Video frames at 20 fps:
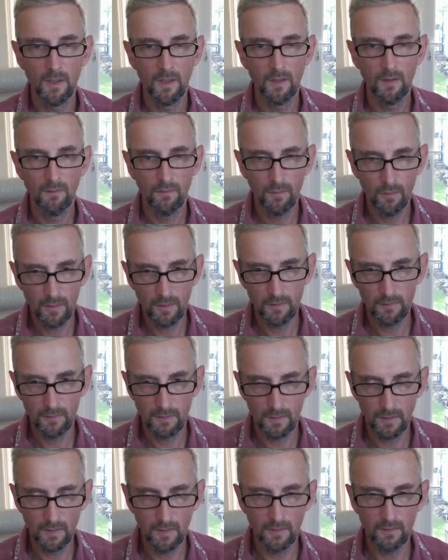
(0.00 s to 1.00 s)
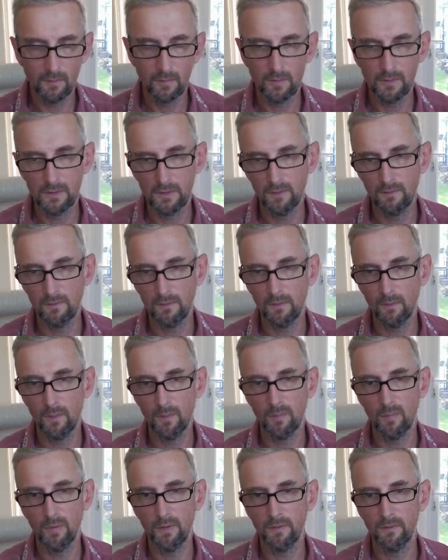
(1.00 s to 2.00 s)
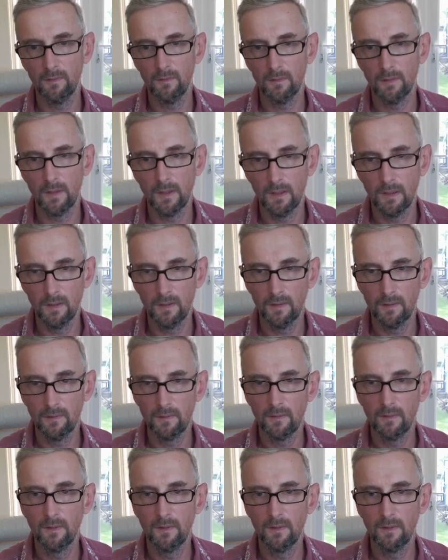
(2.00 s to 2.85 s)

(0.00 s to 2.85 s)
400 Hertz, which gives you 1.2 kilohertz.